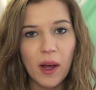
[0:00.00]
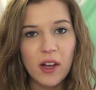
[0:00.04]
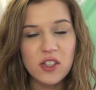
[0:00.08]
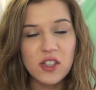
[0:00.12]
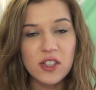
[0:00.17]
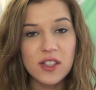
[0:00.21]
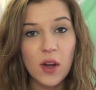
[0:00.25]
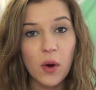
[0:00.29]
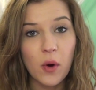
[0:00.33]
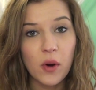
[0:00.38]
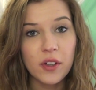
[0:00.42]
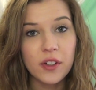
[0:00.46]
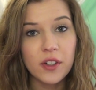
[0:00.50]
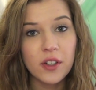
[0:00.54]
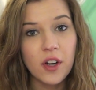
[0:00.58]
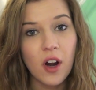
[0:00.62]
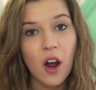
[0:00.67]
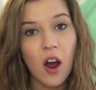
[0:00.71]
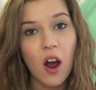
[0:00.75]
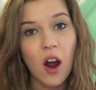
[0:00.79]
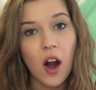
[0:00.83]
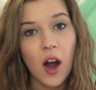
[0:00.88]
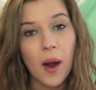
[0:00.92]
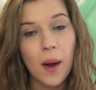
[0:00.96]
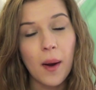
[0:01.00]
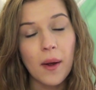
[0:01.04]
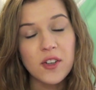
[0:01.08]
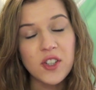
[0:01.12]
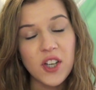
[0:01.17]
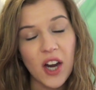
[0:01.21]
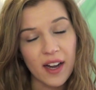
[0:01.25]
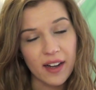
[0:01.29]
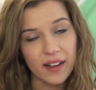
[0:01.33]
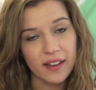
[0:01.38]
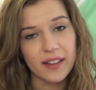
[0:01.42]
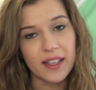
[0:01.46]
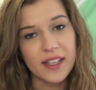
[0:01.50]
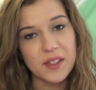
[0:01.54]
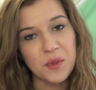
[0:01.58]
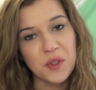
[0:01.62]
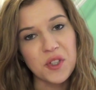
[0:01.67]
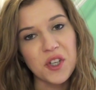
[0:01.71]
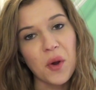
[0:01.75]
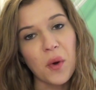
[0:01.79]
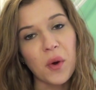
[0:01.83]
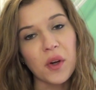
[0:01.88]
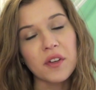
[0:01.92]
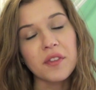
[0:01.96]
polishes I ordered are China Glaze,
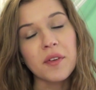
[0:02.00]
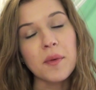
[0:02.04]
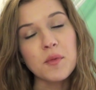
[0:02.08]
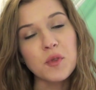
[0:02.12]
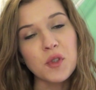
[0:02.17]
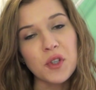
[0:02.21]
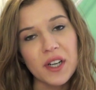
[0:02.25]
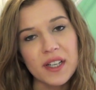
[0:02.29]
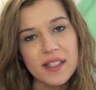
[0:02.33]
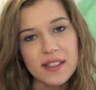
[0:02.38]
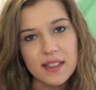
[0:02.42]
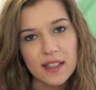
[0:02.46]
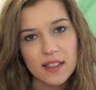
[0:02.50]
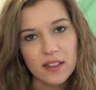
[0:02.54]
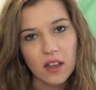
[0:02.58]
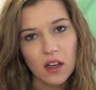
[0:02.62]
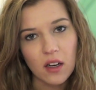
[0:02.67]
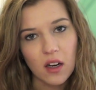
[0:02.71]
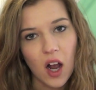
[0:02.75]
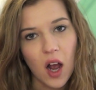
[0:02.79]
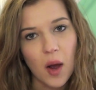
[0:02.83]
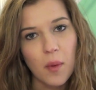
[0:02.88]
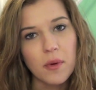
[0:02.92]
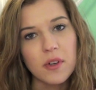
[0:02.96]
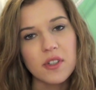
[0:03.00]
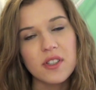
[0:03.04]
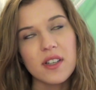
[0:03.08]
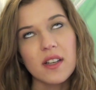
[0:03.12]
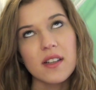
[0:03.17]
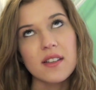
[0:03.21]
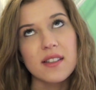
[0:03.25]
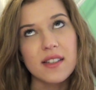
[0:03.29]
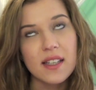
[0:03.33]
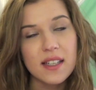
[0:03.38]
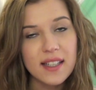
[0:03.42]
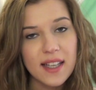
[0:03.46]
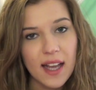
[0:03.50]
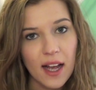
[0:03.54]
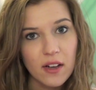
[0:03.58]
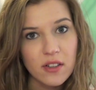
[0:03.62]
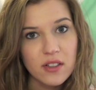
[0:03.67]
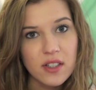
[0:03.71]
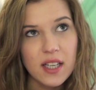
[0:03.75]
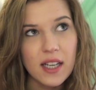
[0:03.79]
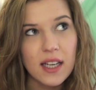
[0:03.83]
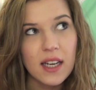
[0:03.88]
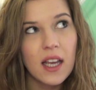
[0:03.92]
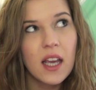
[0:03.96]
which I ordered from Transland dot com, which sells
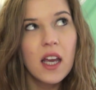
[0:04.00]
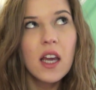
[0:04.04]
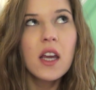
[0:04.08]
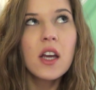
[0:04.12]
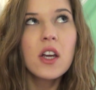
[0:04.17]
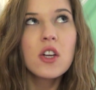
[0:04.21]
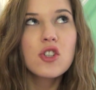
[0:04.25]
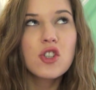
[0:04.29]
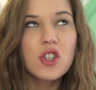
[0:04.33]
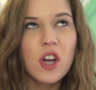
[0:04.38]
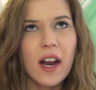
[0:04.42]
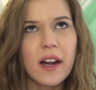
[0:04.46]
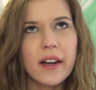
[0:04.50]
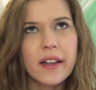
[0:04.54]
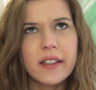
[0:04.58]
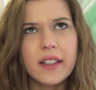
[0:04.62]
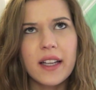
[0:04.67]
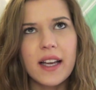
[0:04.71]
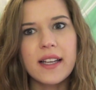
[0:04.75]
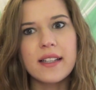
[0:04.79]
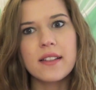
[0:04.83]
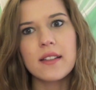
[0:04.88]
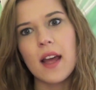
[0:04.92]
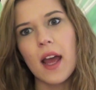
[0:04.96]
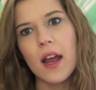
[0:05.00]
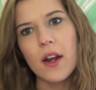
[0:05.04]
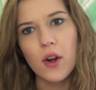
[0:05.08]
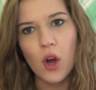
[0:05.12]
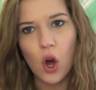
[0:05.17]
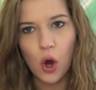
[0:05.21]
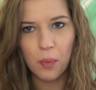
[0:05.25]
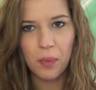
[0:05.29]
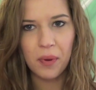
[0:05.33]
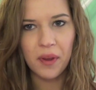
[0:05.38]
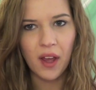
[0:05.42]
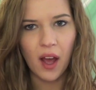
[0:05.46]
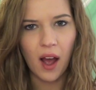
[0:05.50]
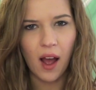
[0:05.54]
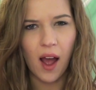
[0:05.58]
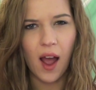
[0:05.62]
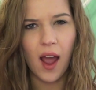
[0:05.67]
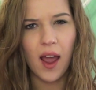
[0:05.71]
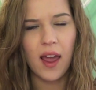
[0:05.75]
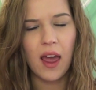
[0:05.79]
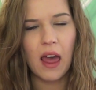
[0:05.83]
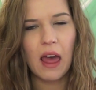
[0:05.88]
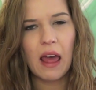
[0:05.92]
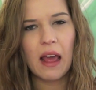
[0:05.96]
discounted China Glaze and O P
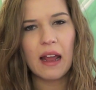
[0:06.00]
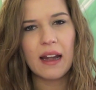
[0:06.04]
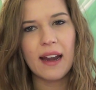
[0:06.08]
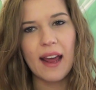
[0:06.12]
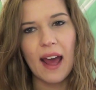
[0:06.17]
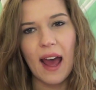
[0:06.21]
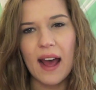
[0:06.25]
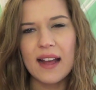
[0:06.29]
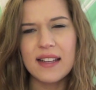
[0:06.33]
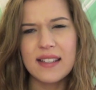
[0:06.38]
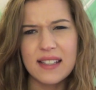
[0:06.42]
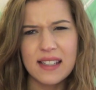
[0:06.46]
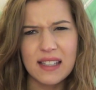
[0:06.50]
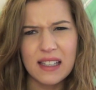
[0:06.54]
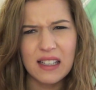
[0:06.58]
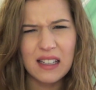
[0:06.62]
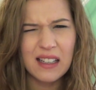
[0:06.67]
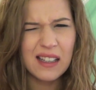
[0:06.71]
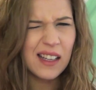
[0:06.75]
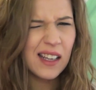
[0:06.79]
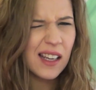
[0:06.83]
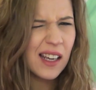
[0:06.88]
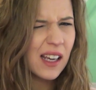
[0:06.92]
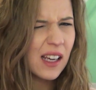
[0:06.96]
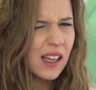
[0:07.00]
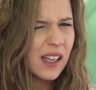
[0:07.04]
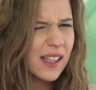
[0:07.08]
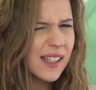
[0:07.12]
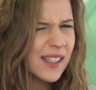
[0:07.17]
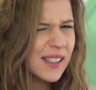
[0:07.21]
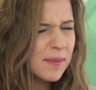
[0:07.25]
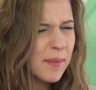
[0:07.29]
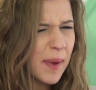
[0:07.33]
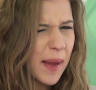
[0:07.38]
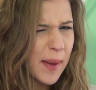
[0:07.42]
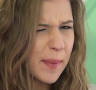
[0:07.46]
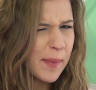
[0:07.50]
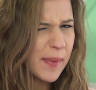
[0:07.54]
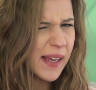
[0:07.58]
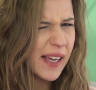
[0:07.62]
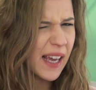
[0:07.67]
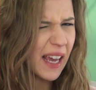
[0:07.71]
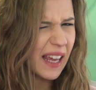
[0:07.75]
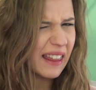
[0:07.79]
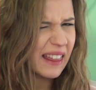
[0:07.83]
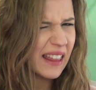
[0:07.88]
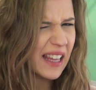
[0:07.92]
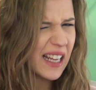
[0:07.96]
I and Essie, maybe,
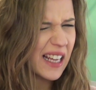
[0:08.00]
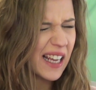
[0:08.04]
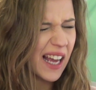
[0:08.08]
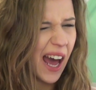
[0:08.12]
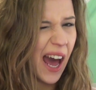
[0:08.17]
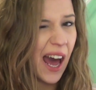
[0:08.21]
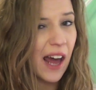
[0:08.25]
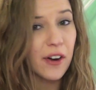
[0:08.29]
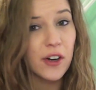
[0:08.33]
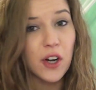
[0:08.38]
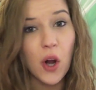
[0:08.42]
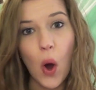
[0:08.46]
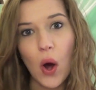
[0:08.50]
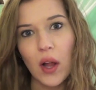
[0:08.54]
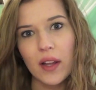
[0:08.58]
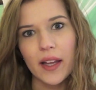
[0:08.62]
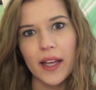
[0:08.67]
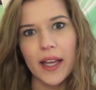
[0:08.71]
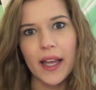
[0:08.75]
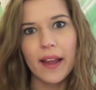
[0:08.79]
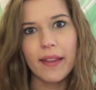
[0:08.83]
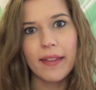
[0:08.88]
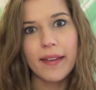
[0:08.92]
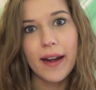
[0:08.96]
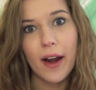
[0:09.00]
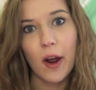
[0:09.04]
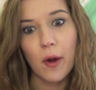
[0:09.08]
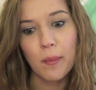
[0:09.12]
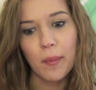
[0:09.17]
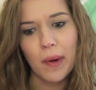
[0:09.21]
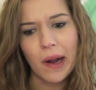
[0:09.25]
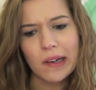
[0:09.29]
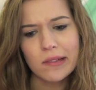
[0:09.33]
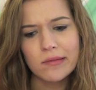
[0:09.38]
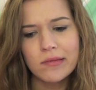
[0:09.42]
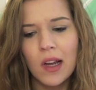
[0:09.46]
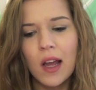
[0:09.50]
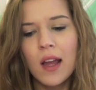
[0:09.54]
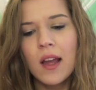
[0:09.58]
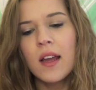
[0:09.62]
I think? I don't know, I'll link it in the down bar.